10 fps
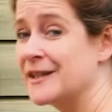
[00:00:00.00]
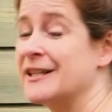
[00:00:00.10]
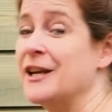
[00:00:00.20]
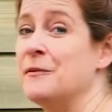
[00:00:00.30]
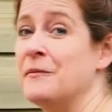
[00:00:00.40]

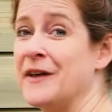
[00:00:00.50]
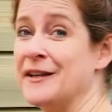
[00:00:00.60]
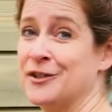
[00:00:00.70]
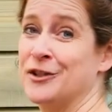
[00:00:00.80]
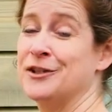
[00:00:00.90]
So
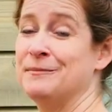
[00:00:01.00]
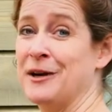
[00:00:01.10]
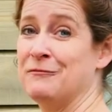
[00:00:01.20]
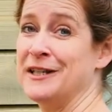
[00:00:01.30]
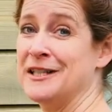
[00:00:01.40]
that's good
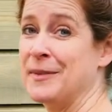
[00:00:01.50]
and ready to